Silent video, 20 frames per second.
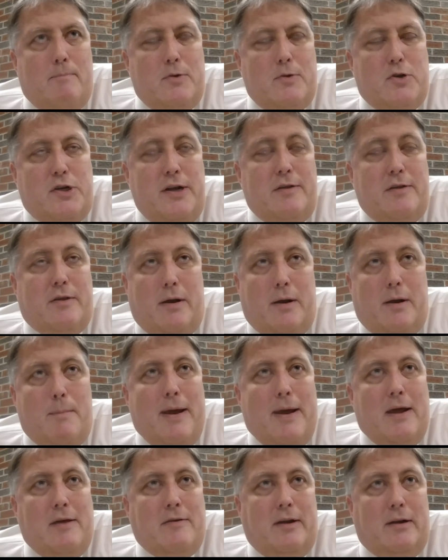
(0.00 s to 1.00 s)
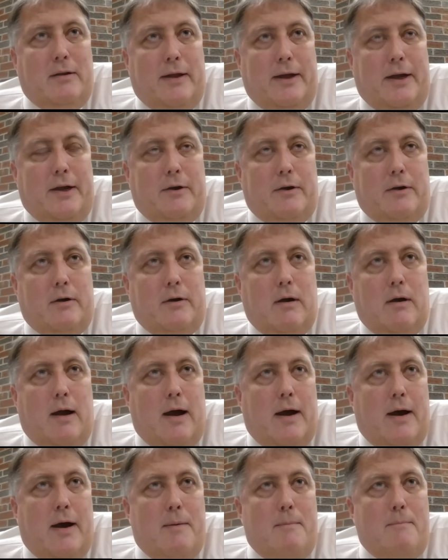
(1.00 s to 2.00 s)
She's an amazing leader.
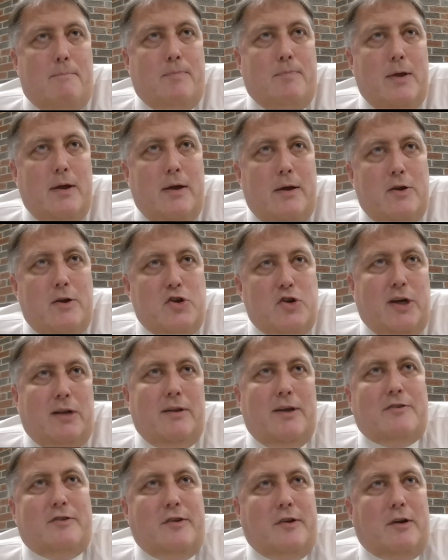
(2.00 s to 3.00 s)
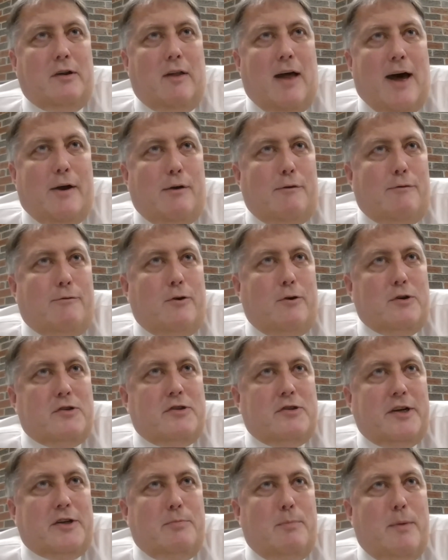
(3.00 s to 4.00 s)
She listened a lot her first
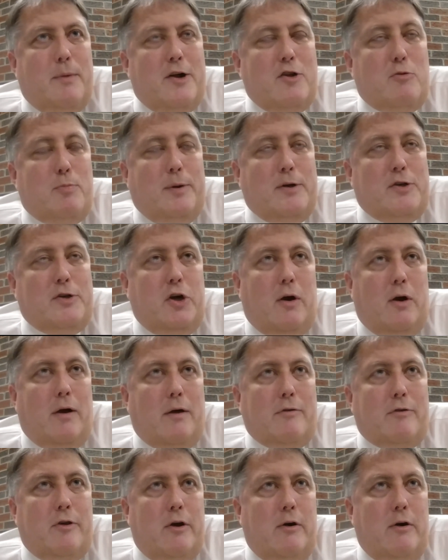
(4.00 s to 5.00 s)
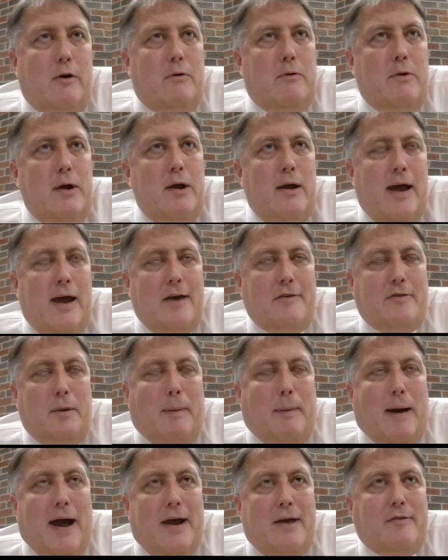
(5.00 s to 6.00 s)
6 months, but she also has a
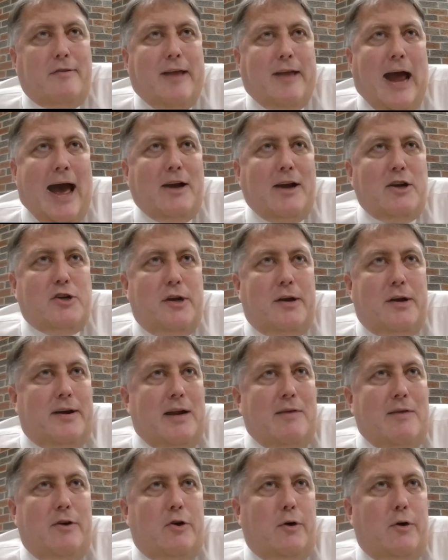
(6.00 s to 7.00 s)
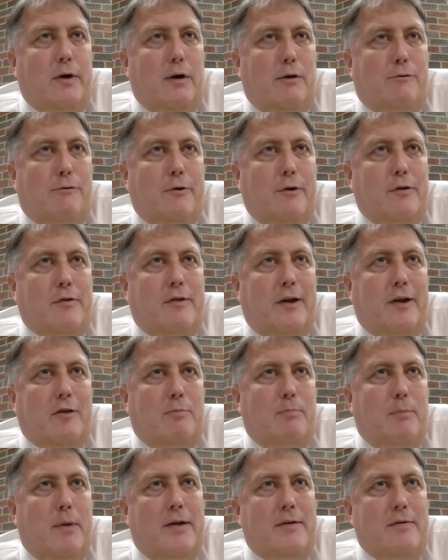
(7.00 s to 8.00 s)
bias to action. And even during her first 6
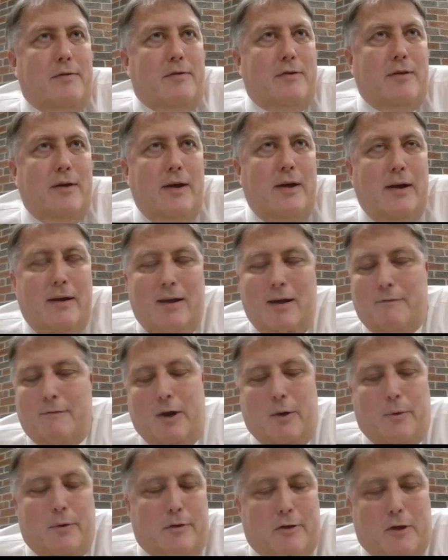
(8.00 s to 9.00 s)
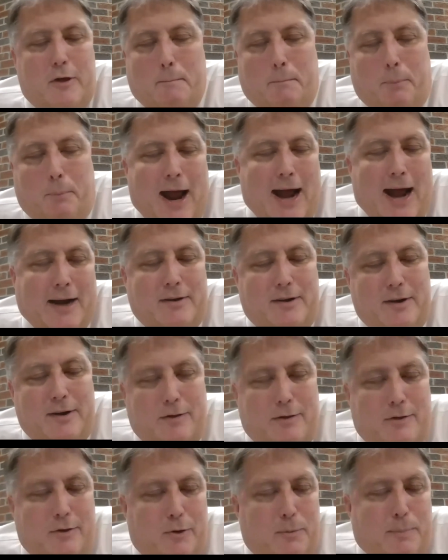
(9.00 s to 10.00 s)
months, if there was some
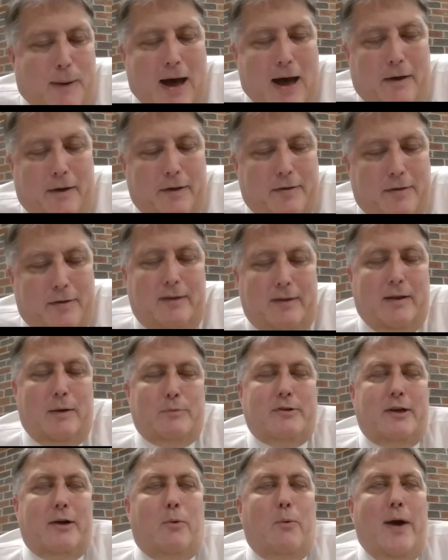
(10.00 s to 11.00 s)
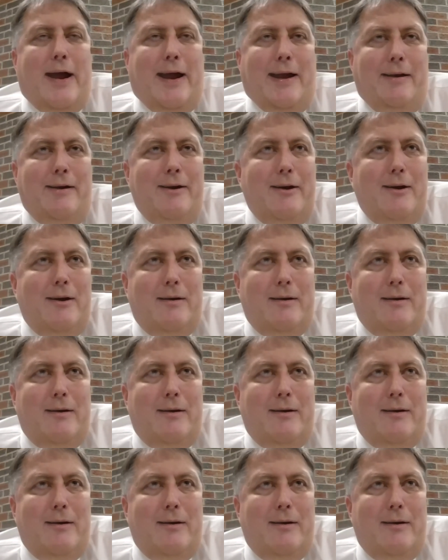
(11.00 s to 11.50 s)
practice or policy that was like, wait,